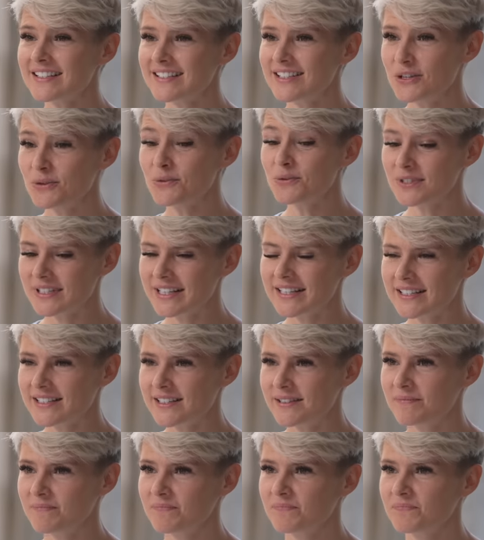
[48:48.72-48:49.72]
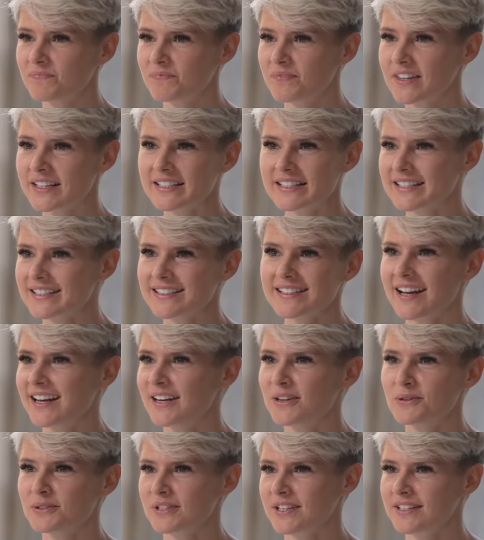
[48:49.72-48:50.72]
is your system. Yeah. This is
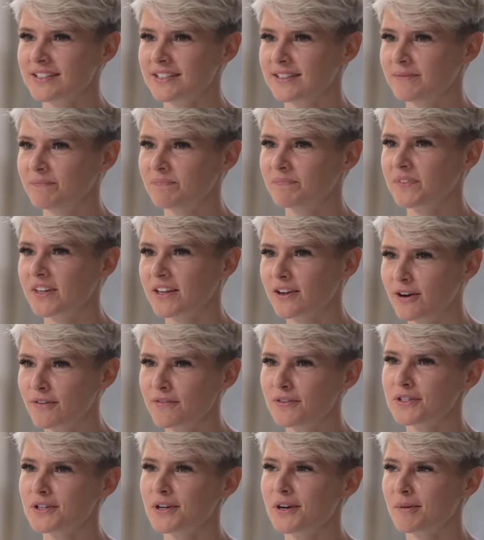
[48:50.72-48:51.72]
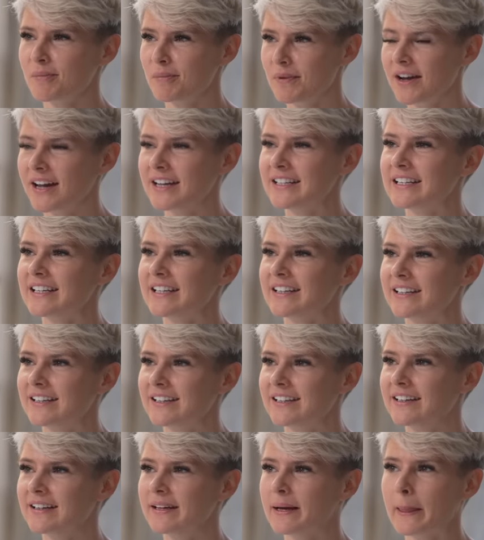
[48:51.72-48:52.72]
exactly your system. Coffee shop
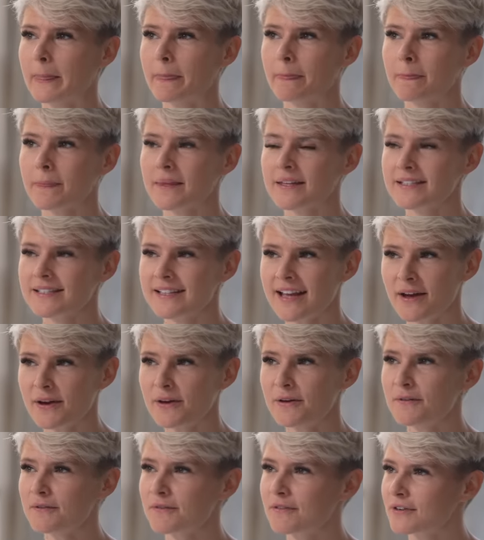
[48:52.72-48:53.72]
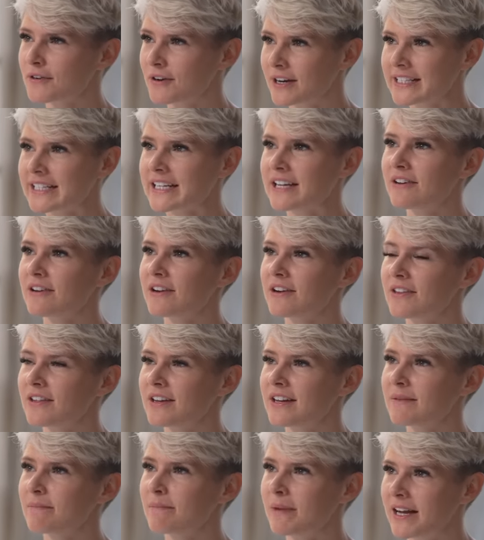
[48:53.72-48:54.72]
idea, set of criteria
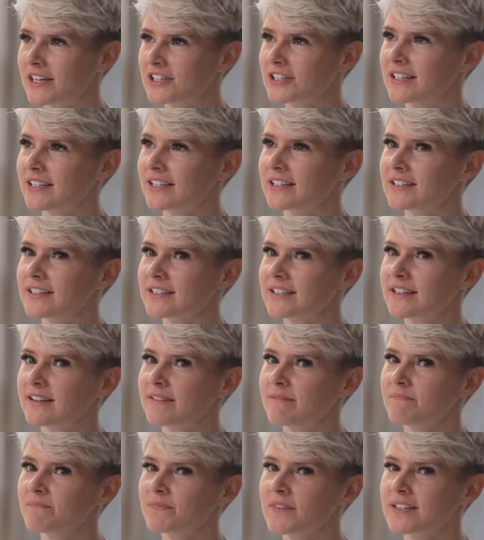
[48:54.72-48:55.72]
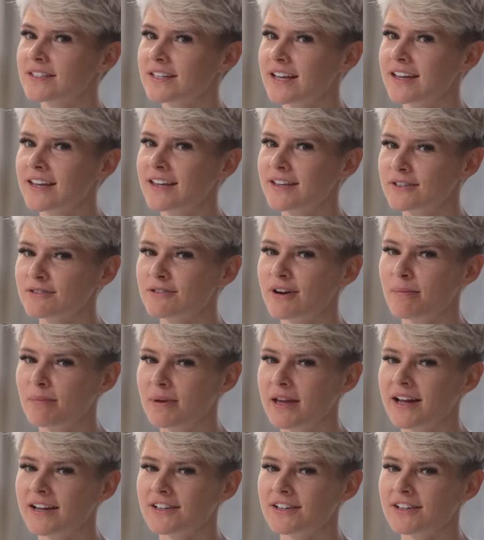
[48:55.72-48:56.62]
that it matches, taking scrappy